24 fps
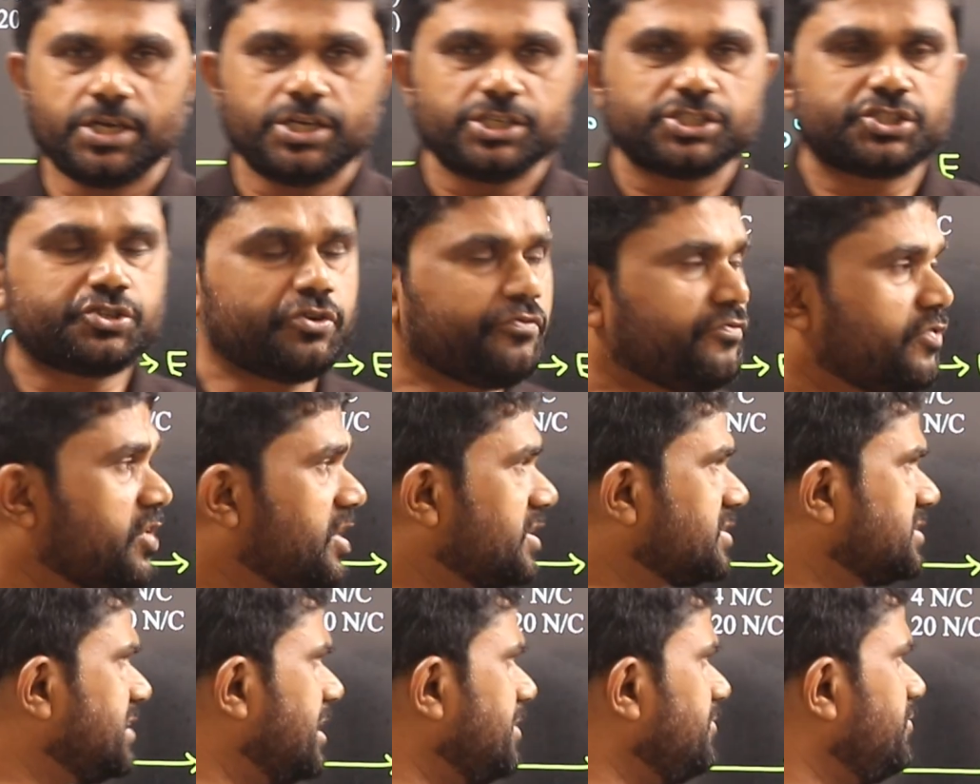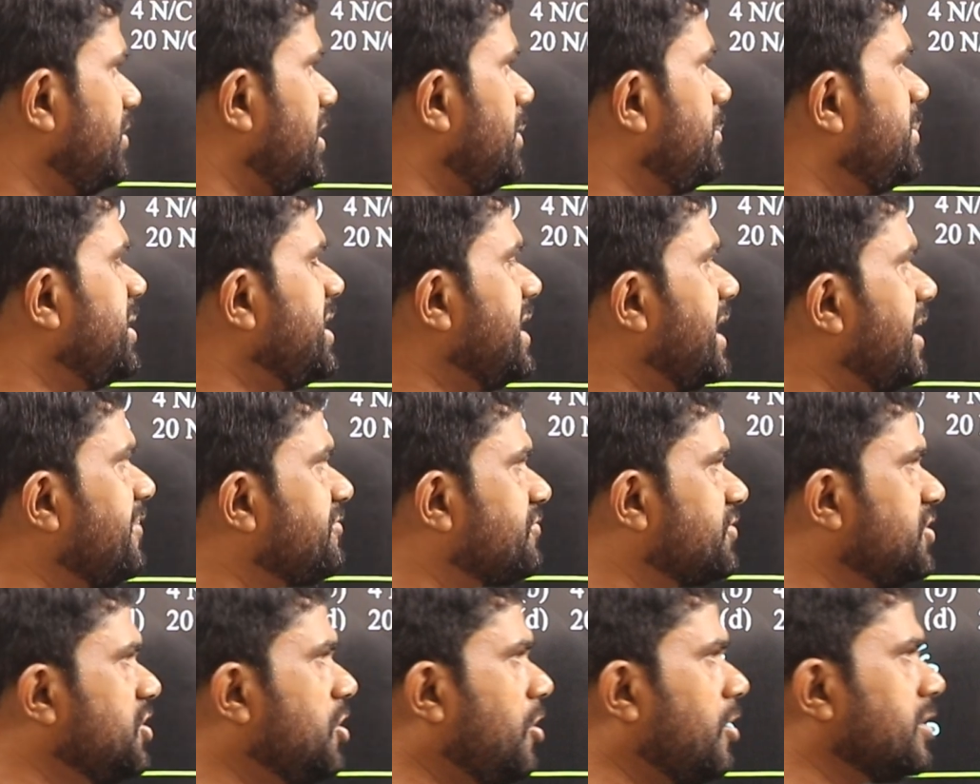So work done will be
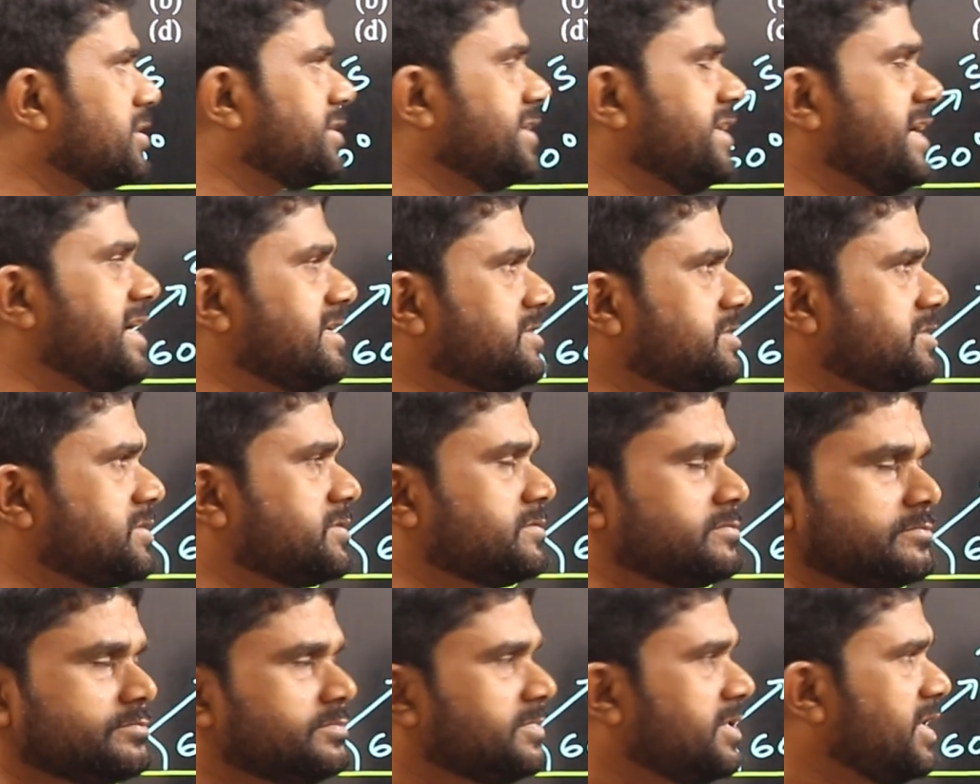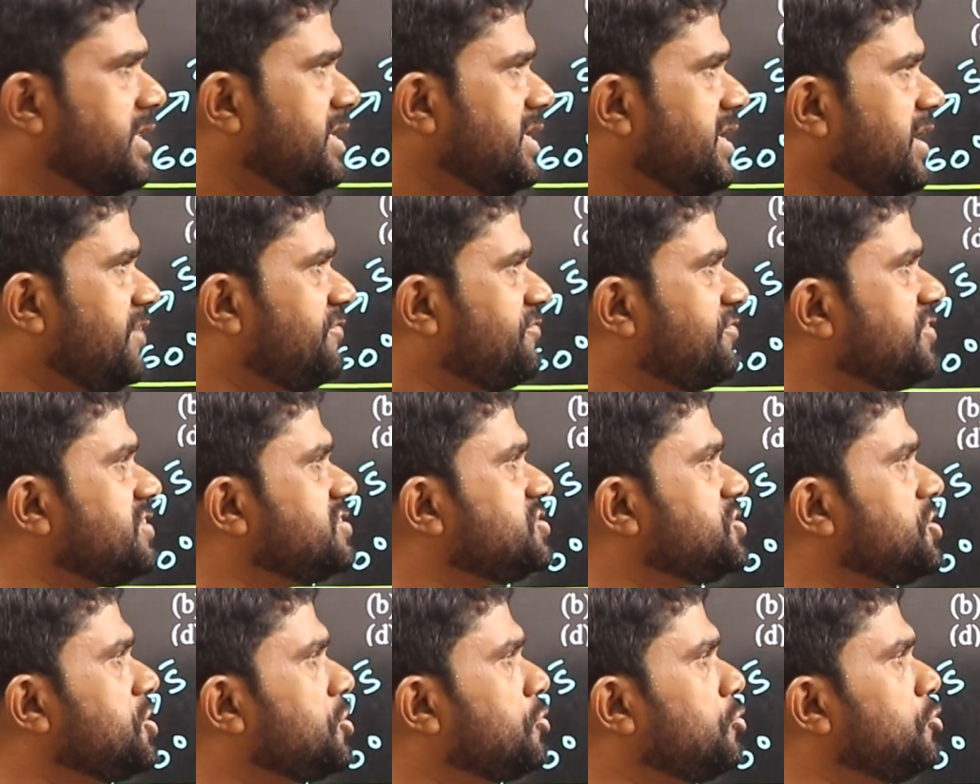F dot S. F
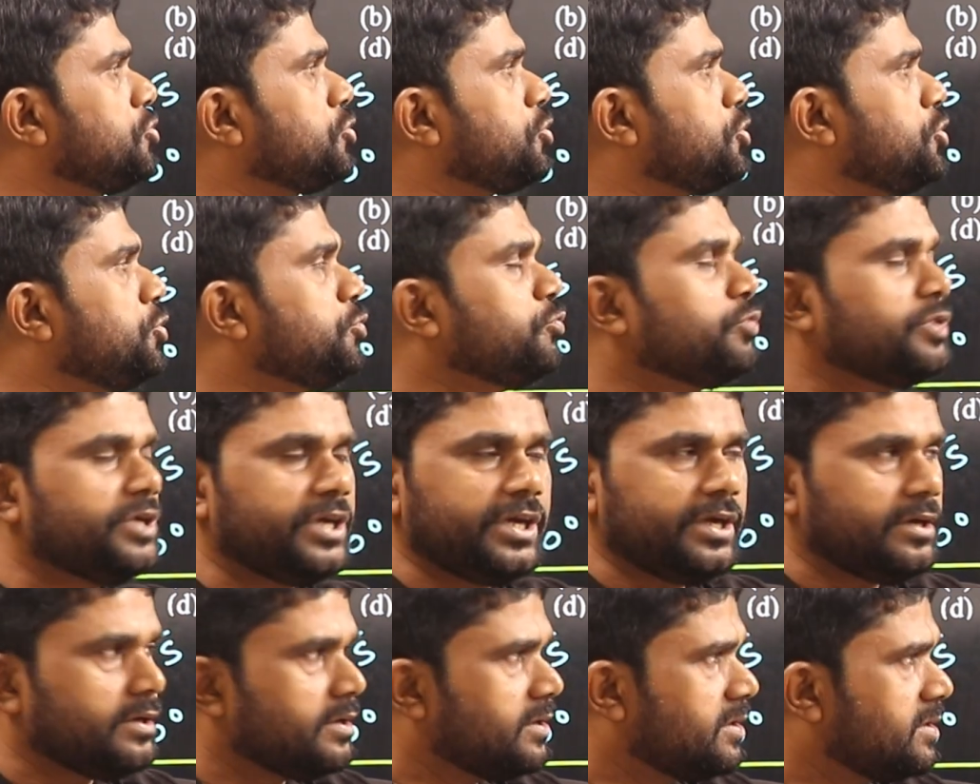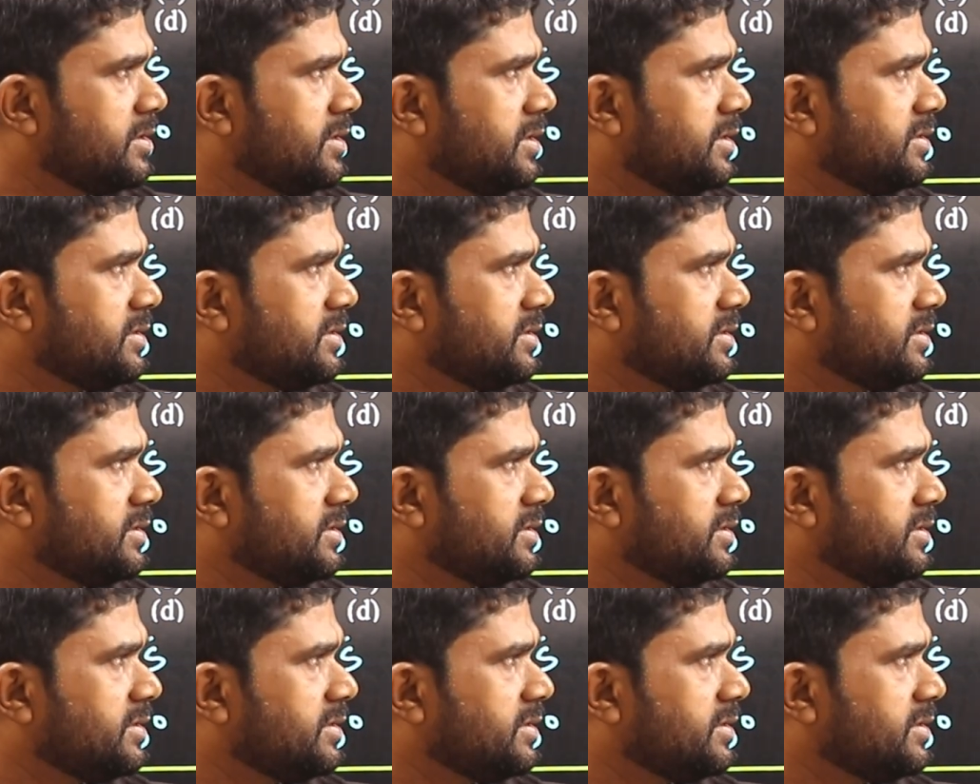is equal to QE.